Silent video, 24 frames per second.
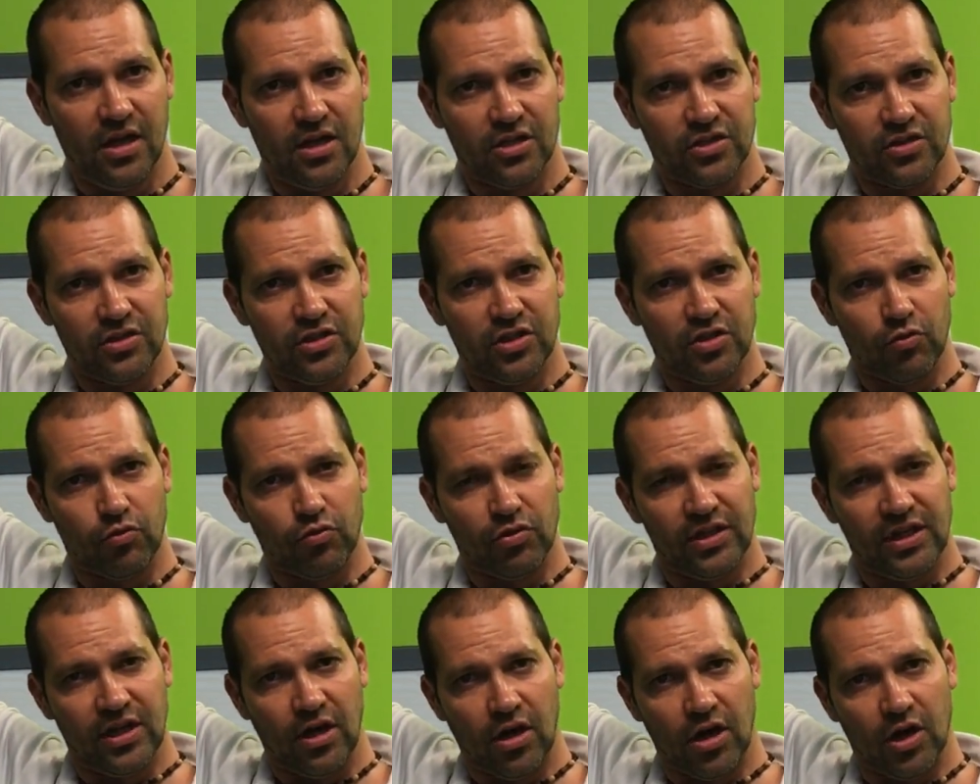So this is a
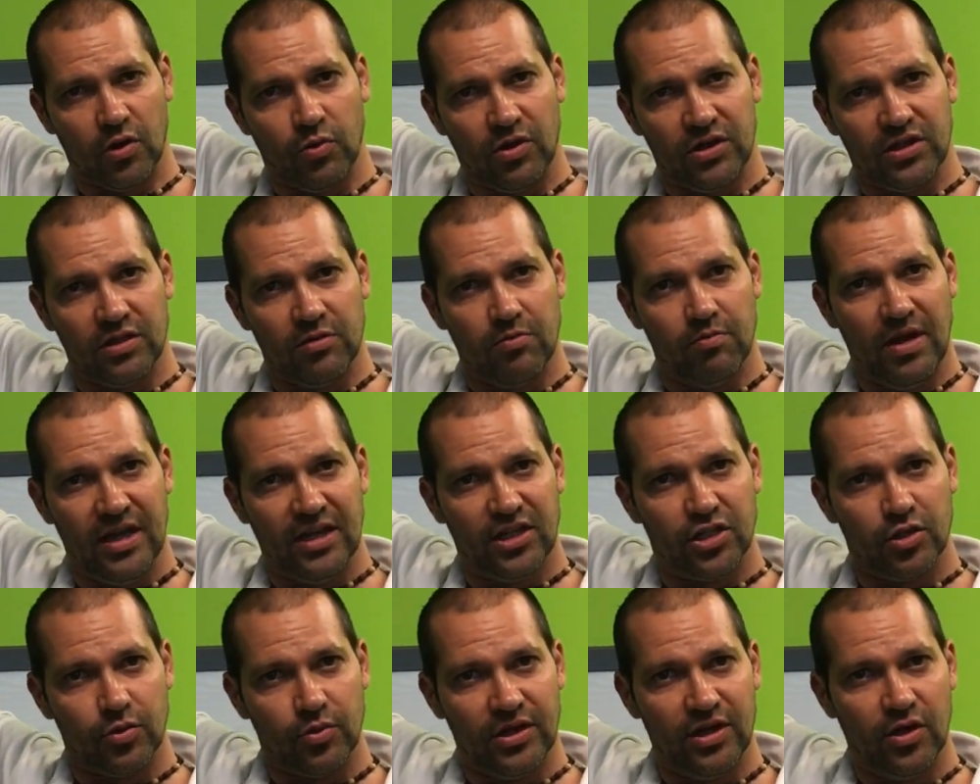really hard one to make
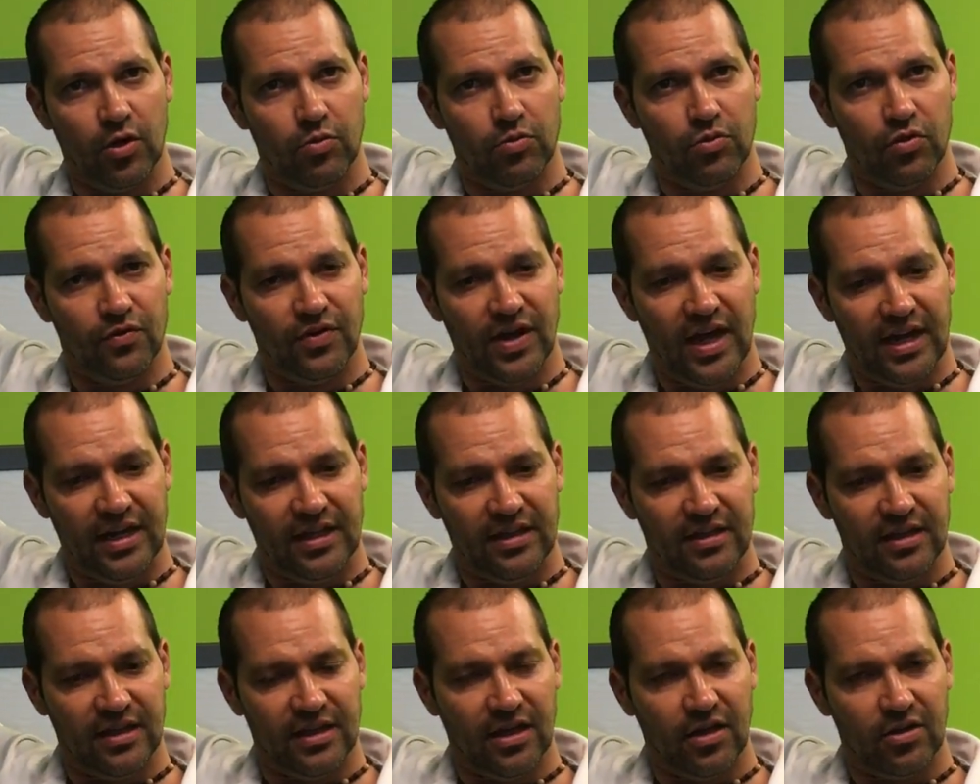sure we don't move
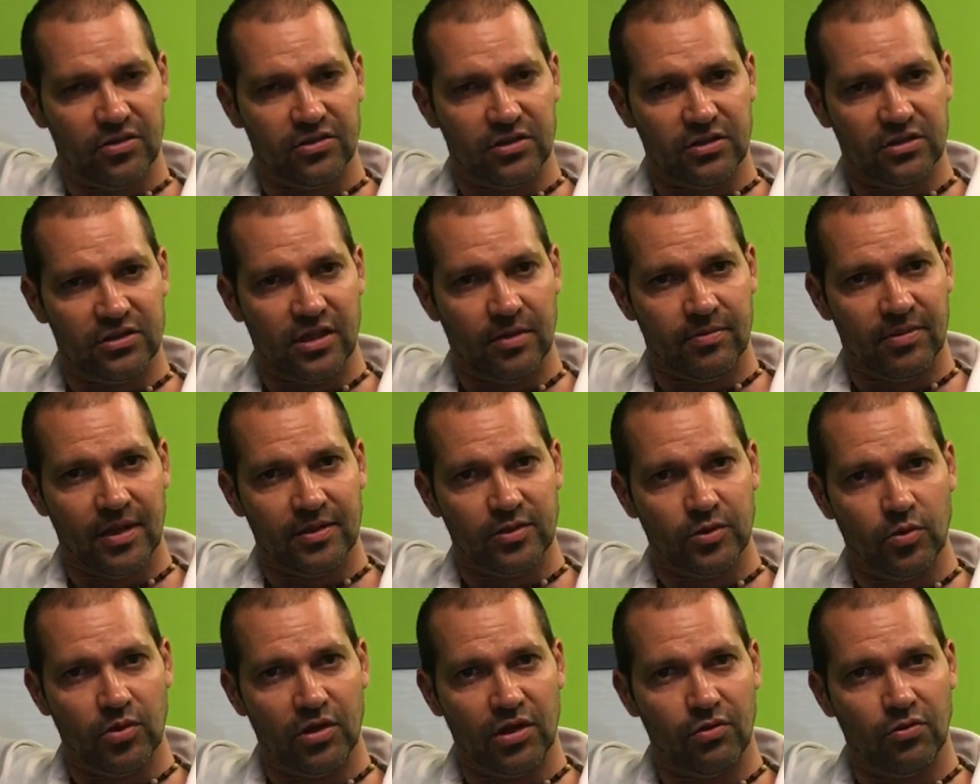anything else. So
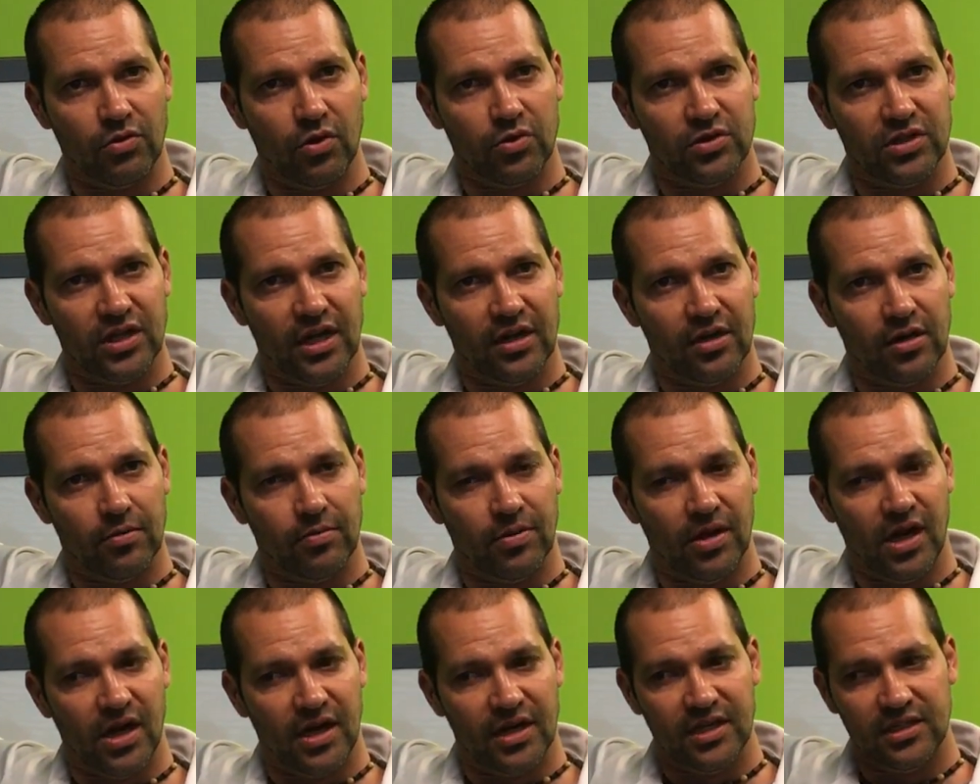sometimes we want to rotate our
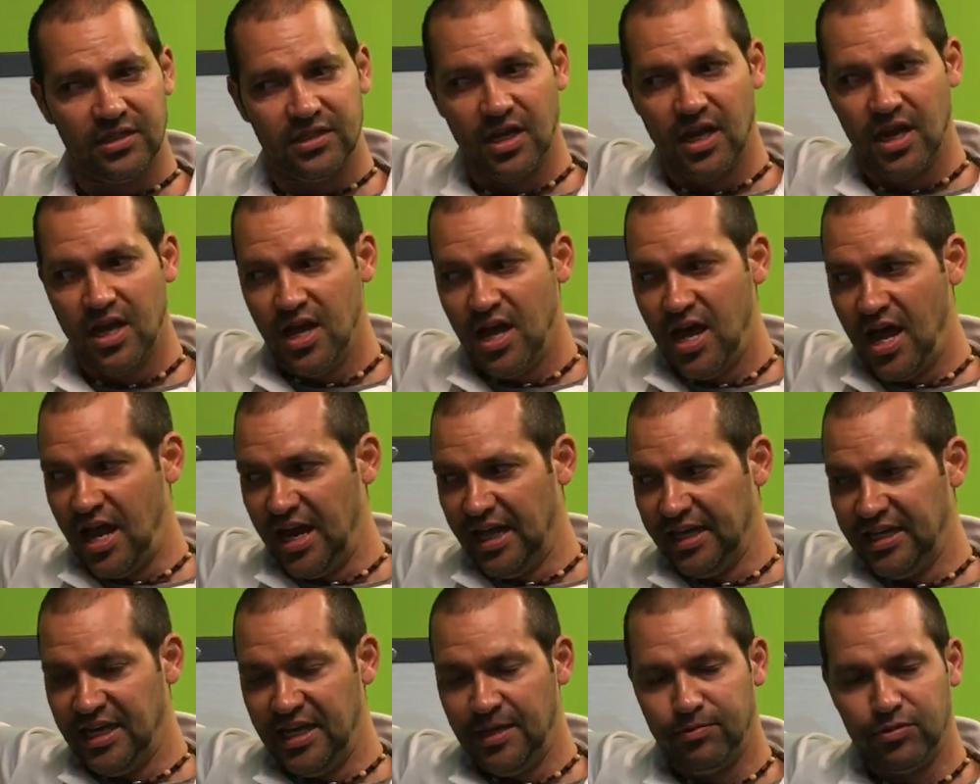bodies, and
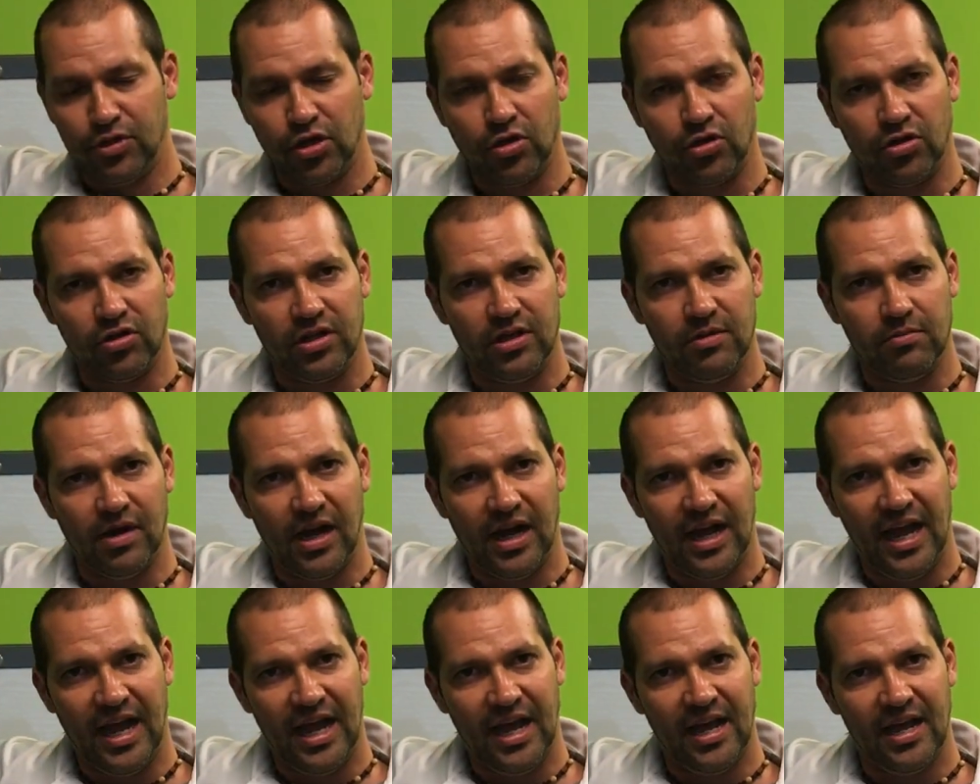I keep turning
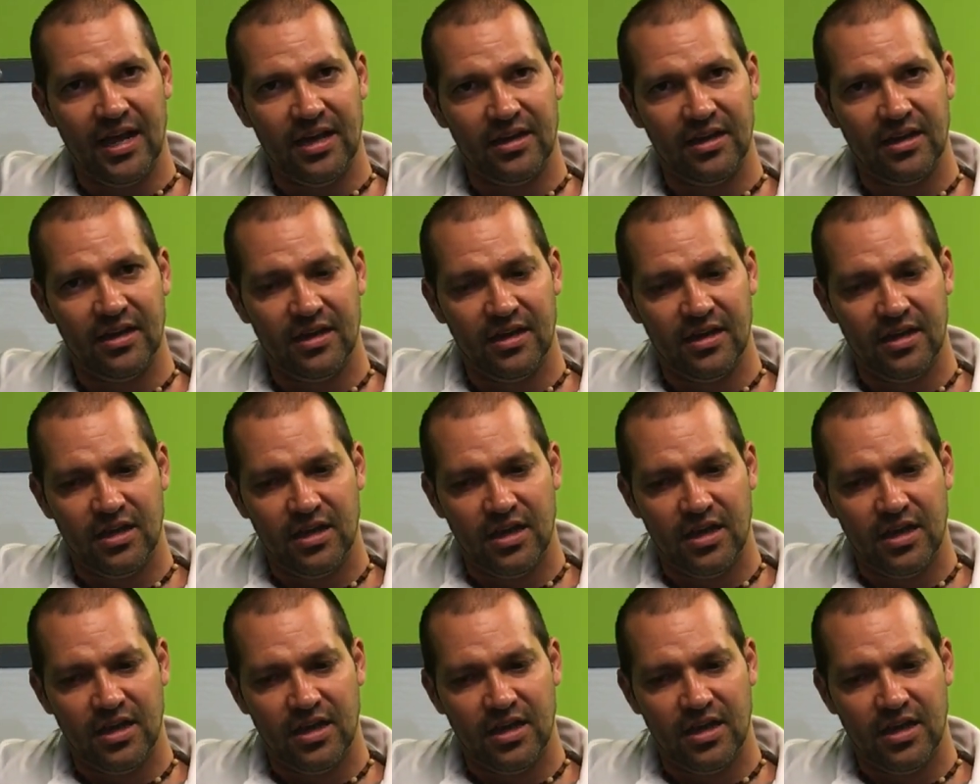my hand